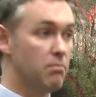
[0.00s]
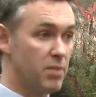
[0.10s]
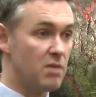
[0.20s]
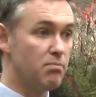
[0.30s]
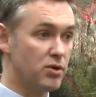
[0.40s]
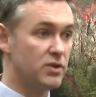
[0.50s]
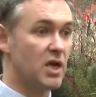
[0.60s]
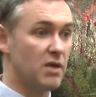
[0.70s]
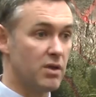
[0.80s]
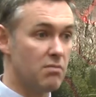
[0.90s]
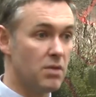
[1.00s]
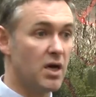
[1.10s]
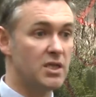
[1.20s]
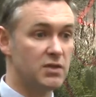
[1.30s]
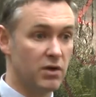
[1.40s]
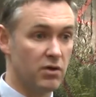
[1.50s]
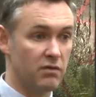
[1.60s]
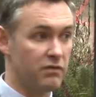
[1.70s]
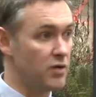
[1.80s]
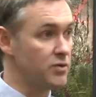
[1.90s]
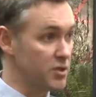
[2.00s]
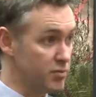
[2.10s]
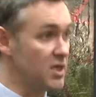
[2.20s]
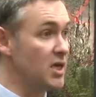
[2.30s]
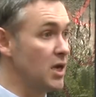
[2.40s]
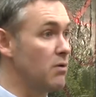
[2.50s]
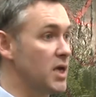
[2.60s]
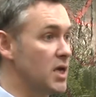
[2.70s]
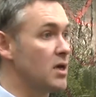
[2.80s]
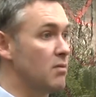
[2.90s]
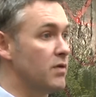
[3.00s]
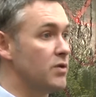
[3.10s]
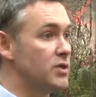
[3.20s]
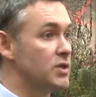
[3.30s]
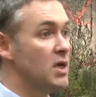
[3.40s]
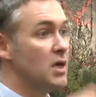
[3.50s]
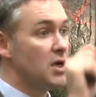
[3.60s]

being put together in the minds of a lot of voters, particularly lower income voters.